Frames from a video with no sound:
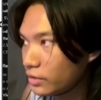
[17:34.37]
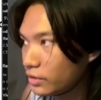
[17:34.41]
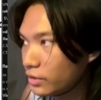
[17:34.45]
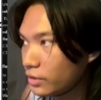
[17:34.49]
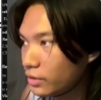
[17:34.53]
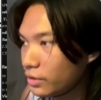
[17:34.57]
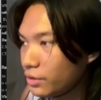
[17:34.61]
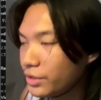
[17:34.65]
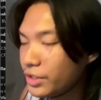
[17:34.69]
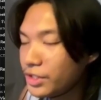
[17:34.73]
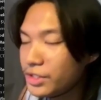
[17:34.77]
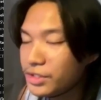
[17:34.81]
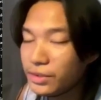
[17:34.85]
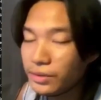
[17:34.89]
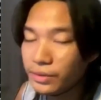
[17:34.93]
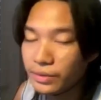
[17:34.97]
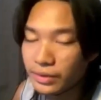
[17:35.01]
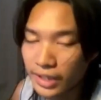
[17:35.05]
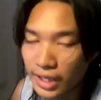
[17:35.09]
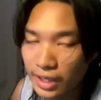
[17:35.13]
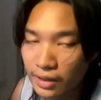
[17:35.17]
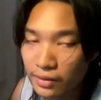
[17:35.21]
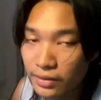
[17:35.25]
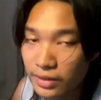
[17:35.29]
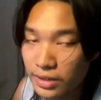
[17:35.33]
Okay, so
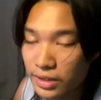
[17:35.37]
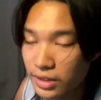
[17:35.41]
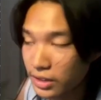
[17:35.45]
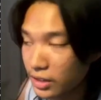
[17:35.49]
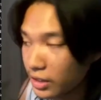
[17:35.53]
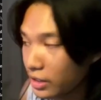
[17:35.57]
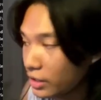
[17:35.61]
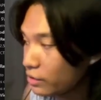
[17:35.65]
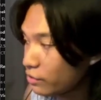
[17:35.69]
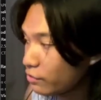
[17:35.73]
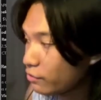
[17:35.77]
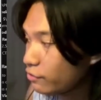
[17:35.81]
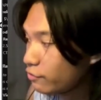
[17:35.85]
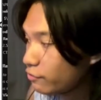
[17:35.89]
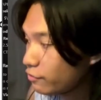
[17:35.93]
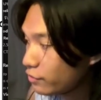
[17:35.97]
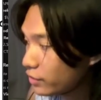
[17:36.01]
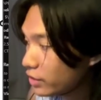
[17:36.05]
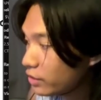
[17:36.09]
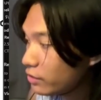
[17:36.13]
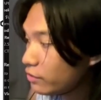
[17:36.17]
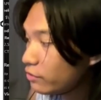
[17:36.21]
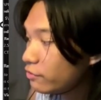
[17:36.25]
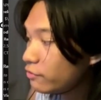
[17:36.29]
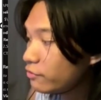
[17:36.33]
now it's done.
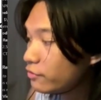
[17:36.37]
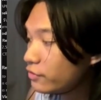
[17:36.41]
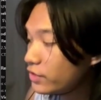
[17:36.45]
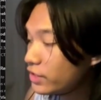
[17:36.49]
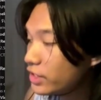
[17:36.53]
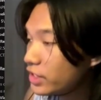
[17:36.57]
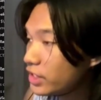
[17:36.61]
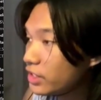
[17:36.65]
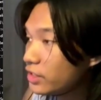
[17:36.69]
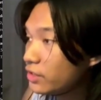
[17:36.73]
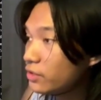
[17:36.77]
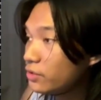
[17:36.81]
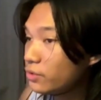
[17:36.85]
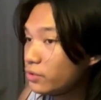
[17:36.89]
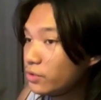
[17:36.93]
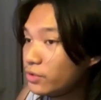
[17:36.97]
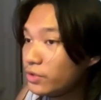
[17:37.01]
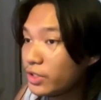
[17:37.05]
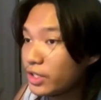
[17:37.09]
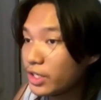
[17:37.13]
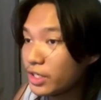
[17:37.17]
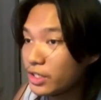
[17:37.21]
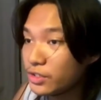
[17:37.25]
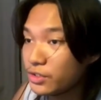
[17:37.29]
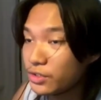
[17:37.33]
Feel free to
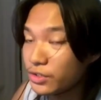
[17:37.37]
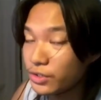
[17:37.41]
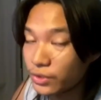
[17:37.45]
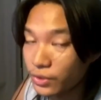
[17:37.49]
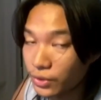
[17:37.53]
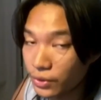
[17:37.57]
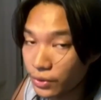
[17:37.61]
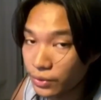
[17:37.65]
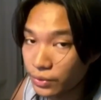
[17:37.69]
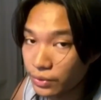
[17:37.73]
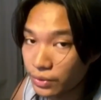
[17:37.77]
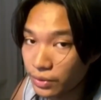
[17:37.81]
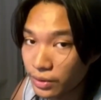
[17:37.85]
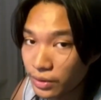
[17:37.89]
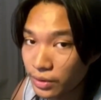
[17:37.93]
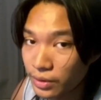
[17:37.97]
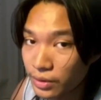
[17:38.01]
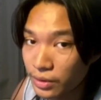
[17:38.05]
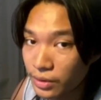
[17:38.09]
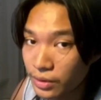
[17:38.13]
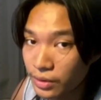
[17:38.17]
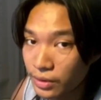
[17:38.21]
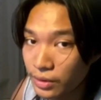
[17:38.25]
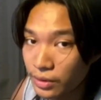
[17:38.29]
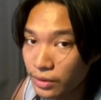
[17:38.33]
create your own.
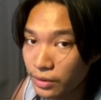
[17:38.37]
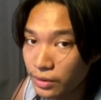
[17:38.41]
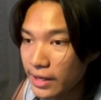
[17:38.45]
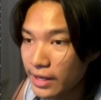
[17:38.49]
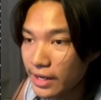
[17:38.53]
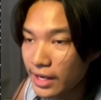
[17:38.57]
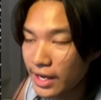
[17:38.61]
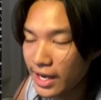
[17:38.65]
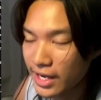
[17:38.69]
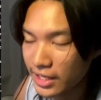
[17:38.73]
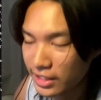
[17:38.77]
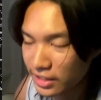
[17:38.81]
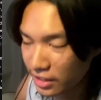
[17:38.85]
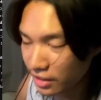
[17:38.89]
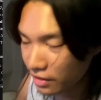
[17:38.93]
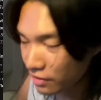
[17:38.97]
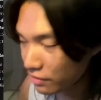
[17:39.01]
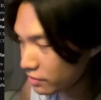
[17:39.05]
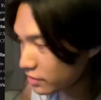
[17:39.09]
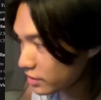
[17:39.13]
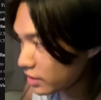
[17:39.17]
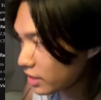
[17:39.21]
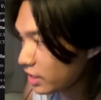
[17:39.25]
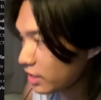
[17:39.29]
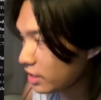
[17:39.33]
As
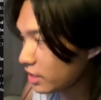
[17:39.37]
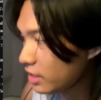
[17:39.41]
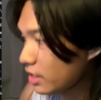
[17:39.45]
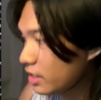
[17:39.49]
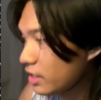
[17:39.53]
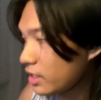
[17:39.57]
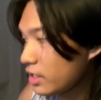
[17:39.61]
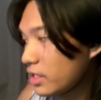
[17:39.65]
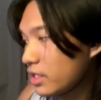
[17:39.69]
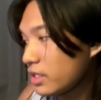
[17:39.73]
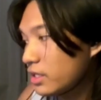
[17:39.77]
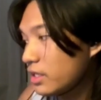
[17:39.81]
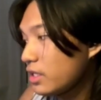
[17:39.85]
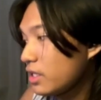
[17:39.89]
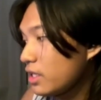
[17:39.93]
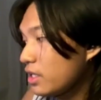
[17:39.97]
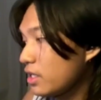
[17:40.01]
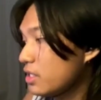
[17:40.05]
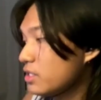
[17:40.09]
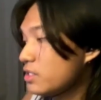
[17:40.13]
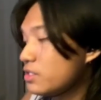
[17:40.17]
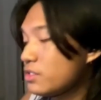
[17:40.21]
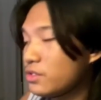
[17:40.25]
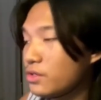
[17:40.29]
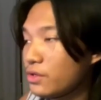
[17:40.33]
I've said, it
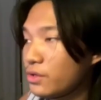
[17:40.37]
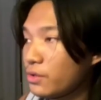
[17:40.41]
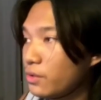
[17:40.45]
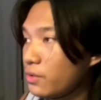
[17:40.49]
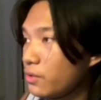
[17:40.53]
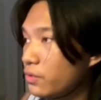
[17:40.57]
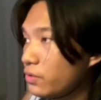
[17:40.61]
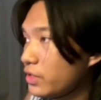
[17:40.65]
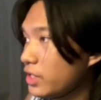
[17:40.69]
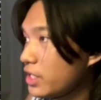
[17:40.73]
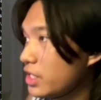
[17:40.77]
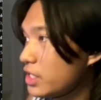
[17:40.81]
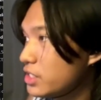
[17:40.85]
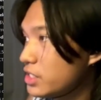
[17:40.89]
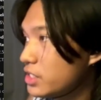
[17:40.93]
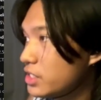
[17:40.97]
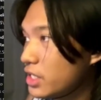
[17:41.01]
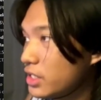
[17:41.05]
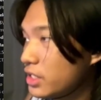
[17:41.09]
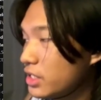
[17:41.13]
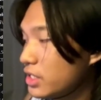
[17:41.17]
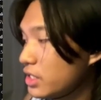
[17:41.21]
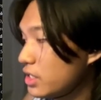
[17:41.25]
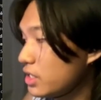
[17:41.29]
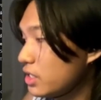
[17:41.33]
is your own
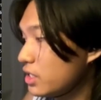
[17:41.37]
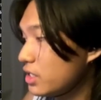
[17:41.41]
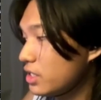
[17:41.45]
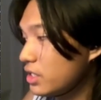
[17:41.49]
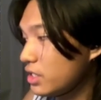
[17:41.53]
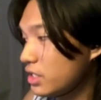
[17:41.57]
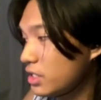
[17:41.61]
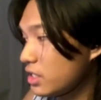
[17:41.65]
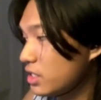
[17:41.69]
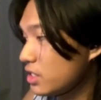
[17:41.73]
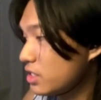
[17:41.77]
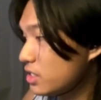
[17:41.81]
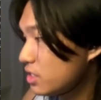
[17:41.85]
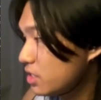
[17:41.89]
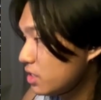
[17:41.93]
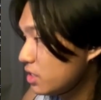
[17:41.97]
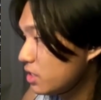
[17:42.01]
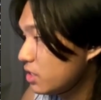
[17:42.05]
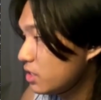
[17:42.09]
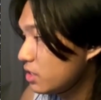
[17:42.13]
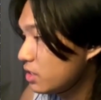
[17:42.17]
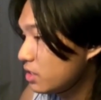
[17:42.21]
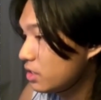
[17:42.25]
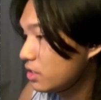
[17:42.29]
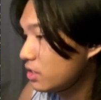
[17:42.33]
agent.
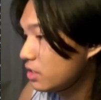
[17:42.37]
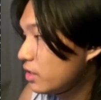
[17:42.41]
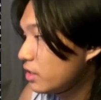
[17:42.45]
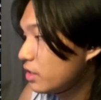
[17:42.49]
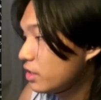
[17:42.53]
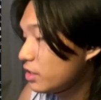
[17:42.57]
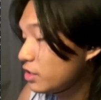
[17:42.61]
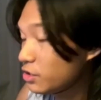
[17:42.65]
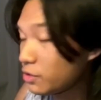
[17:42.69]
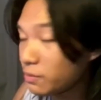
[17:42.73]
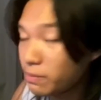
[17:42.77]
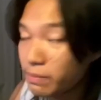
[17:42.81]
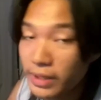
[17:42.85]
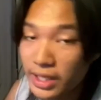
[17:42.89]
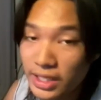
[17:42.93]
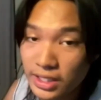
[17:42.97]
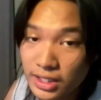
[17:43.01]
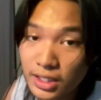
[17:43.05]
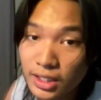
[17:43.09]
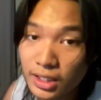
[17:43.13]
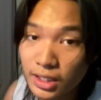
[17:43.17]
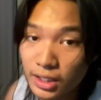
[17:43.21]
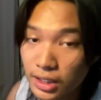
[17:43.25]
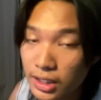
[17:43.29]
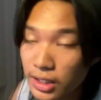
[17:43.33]
You
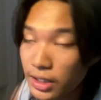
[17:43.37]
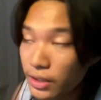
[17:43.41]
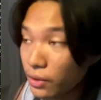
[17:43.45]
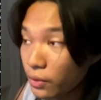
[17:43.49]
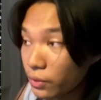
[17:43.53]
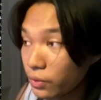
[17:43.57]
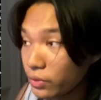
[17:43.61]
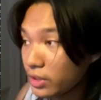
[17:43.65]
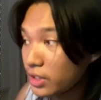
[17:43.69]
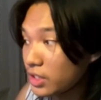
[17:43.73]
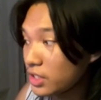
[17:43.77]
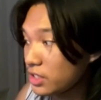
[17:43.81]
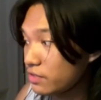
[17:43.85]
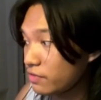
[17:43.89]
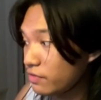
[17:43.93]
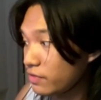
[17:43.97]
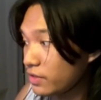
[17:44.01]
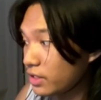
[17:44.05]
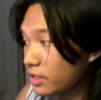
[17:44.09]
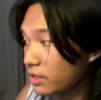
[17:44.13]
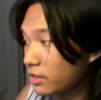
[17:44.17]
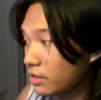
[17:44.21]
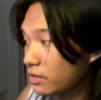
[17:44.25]
basically own this thing.